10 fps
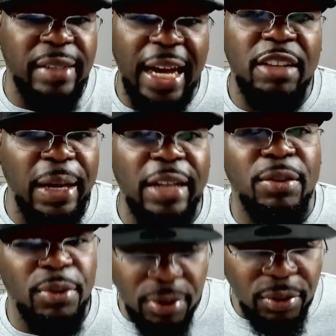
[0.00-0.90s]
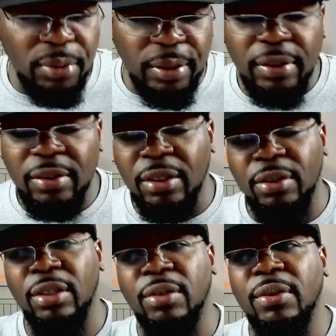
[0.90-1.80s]
Taskmaster was a woman, so
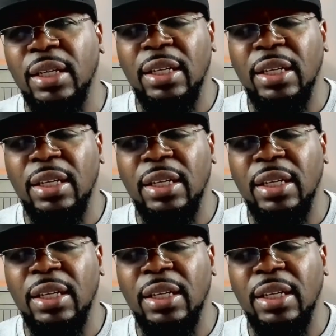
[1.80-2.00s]
you know,